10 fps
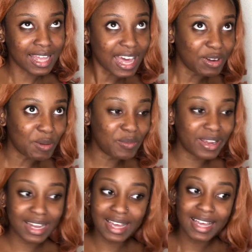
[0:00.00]
an
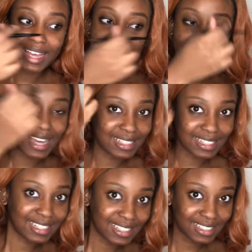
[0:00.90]
umbrella and
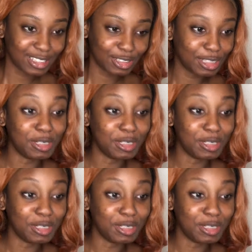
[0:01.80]
a